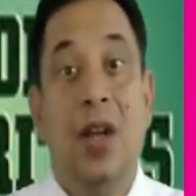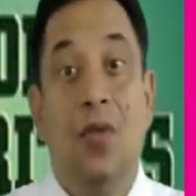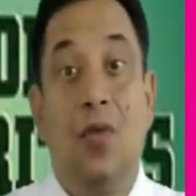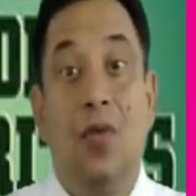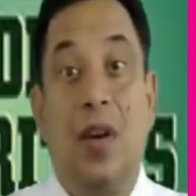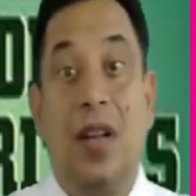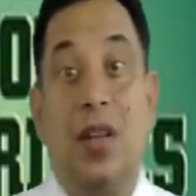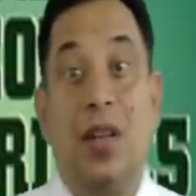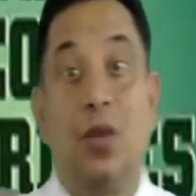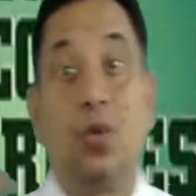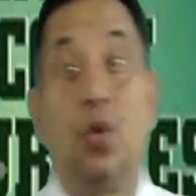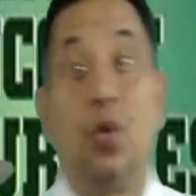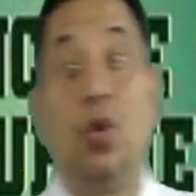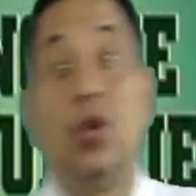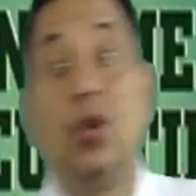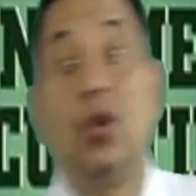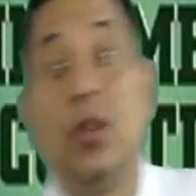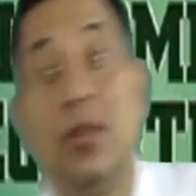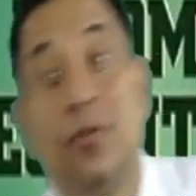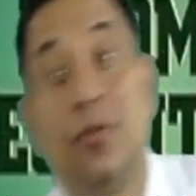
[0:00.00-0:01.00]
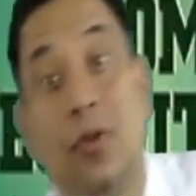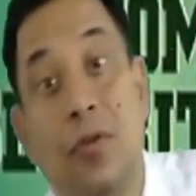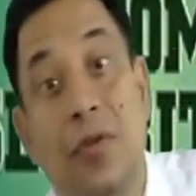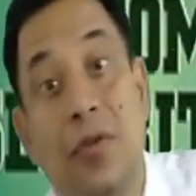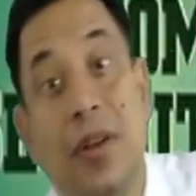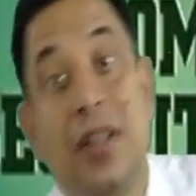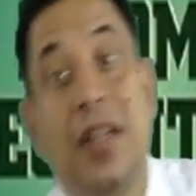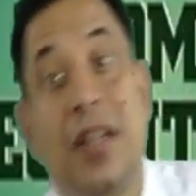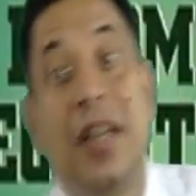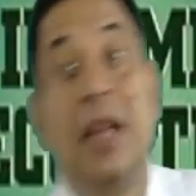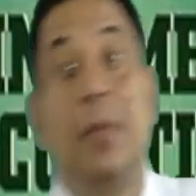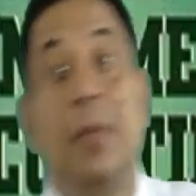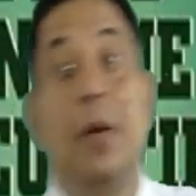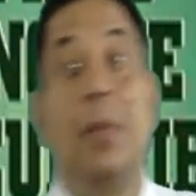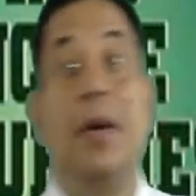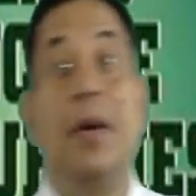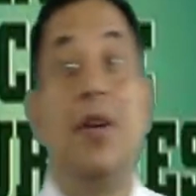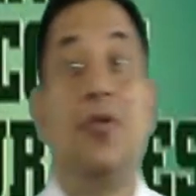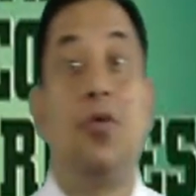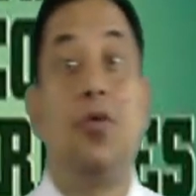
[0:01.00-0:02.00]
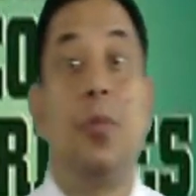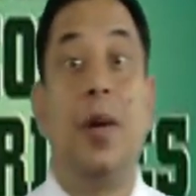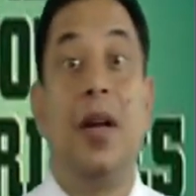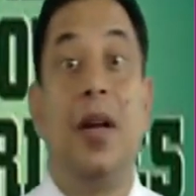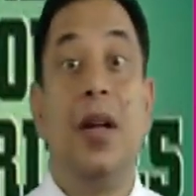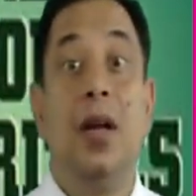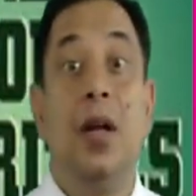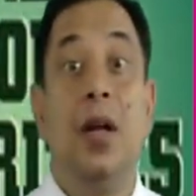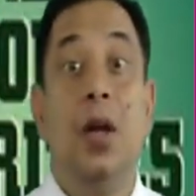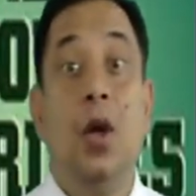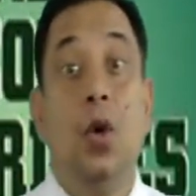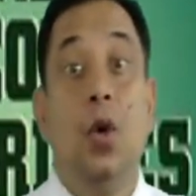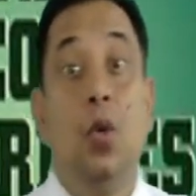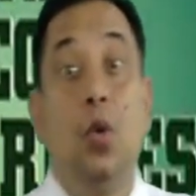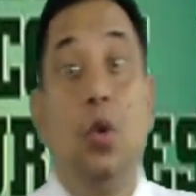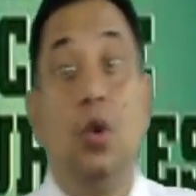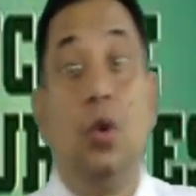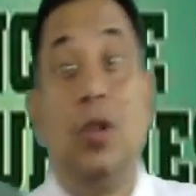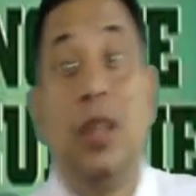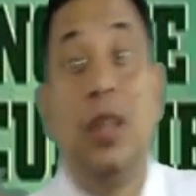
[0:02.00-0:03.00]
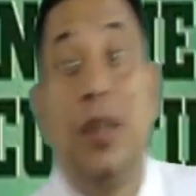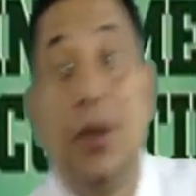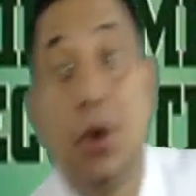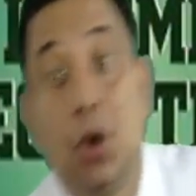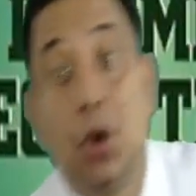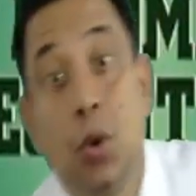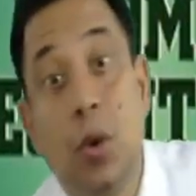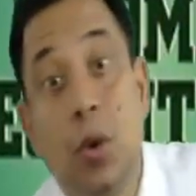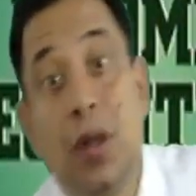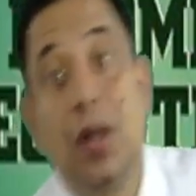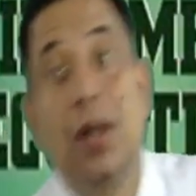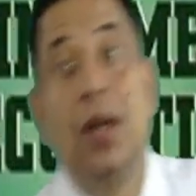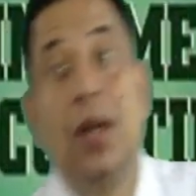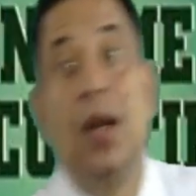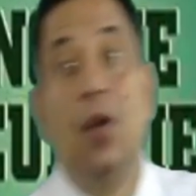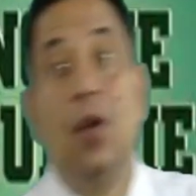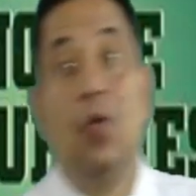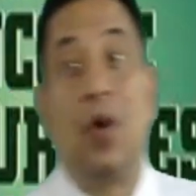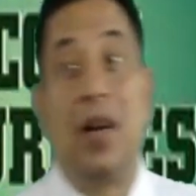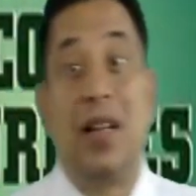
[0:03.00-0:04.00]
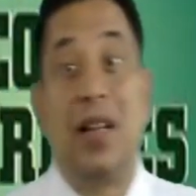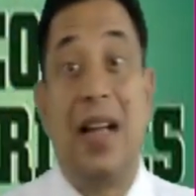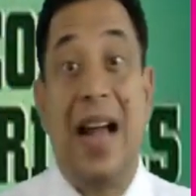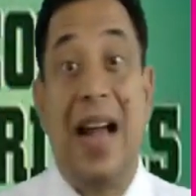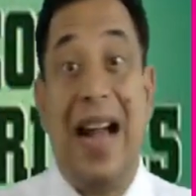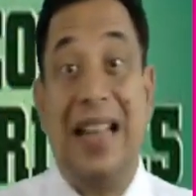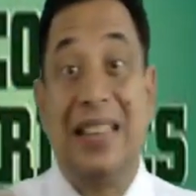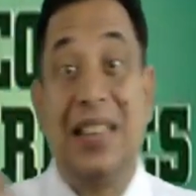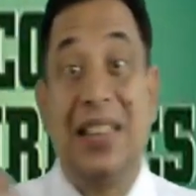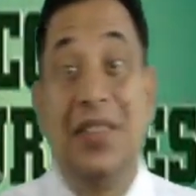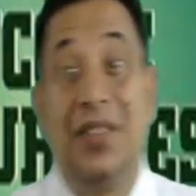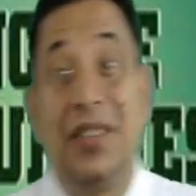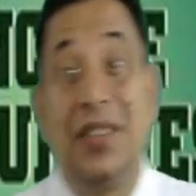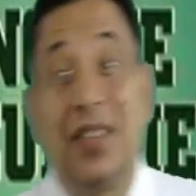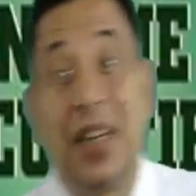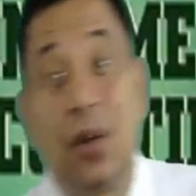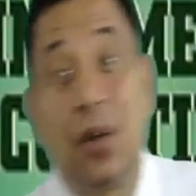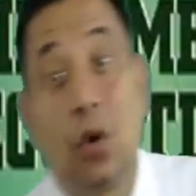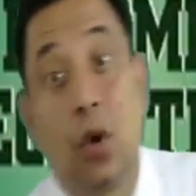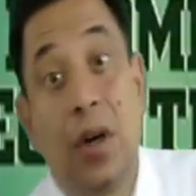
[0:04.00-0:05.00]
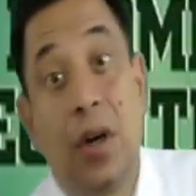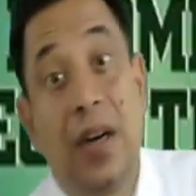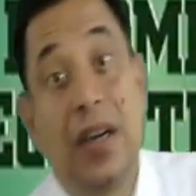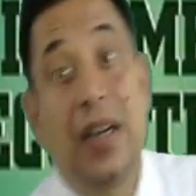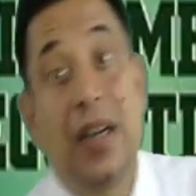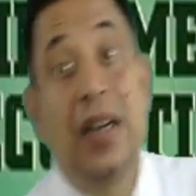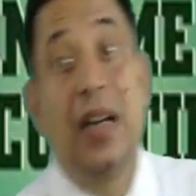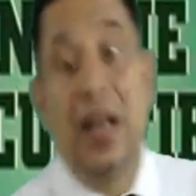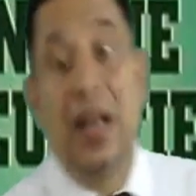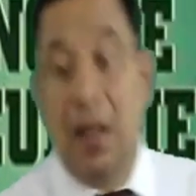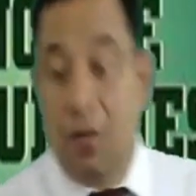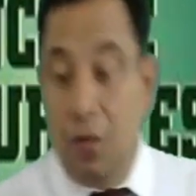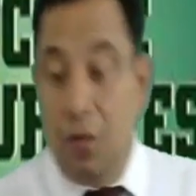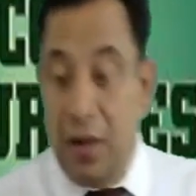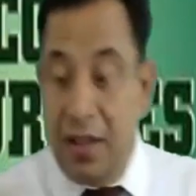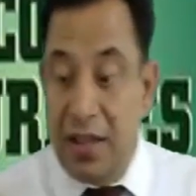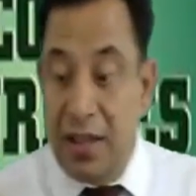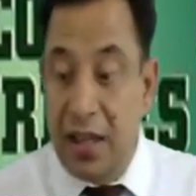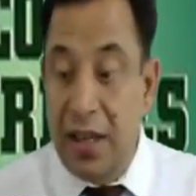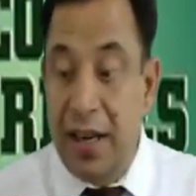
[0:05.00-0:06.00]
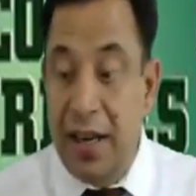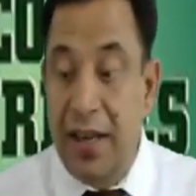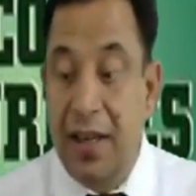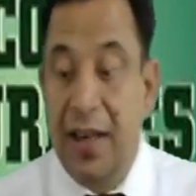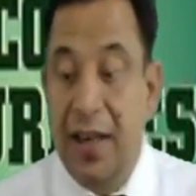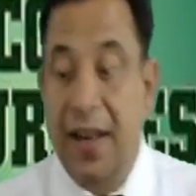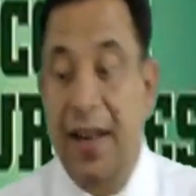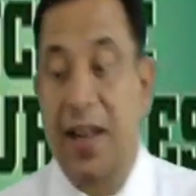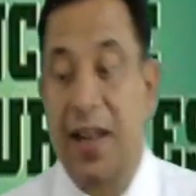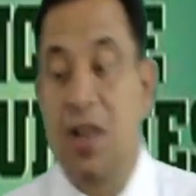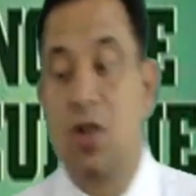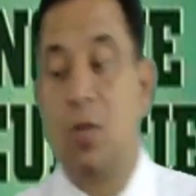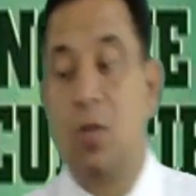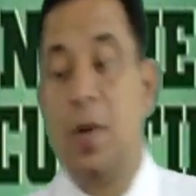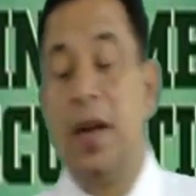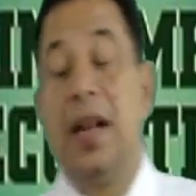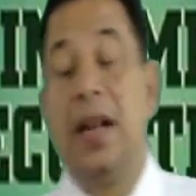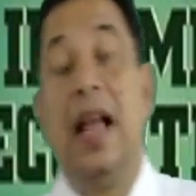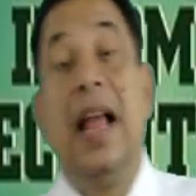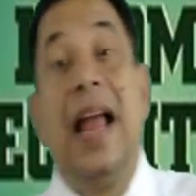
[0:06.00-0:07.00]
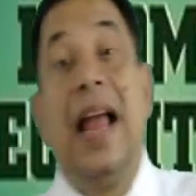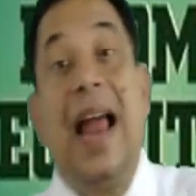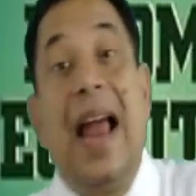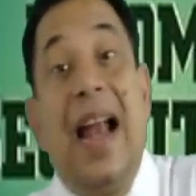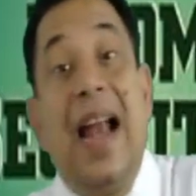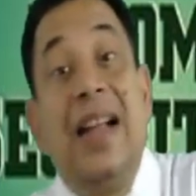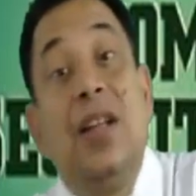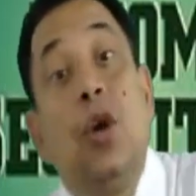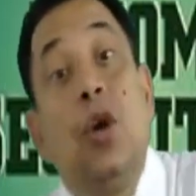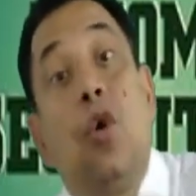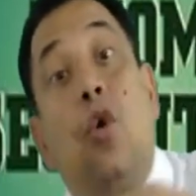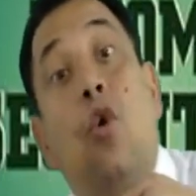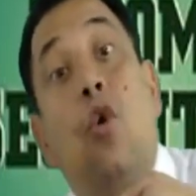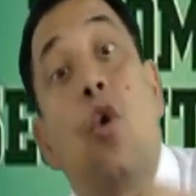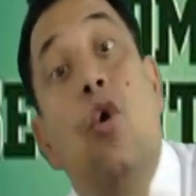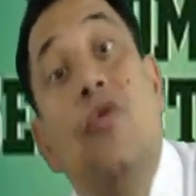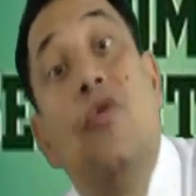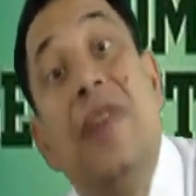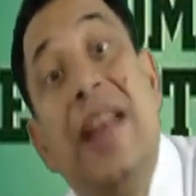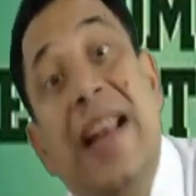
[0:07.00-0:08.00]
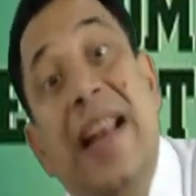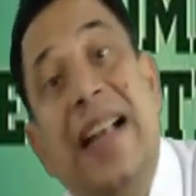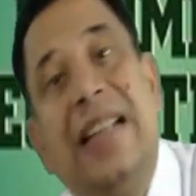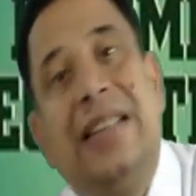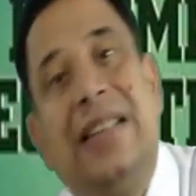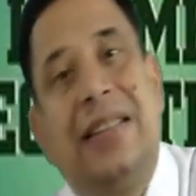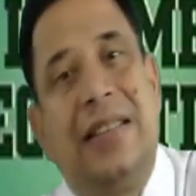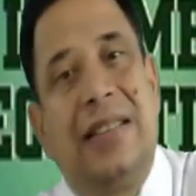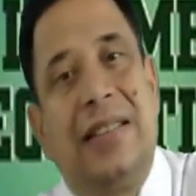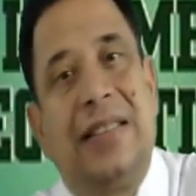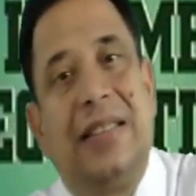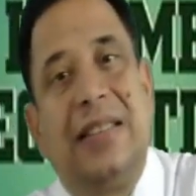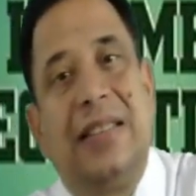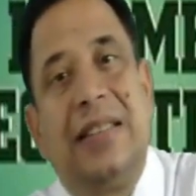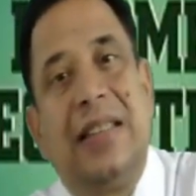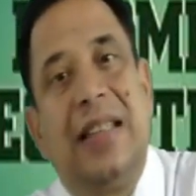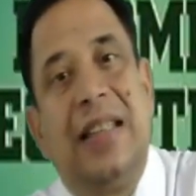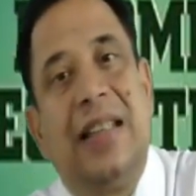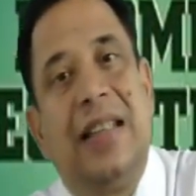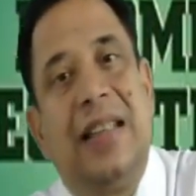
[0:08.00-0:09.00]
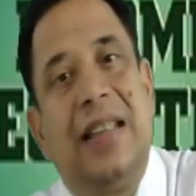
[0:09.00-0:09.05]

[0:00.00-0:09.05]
What are the sources from where the repayment is to be done? Who is the issuer? What are the assets which are collateral? What is the credit enhancement? And the covenants.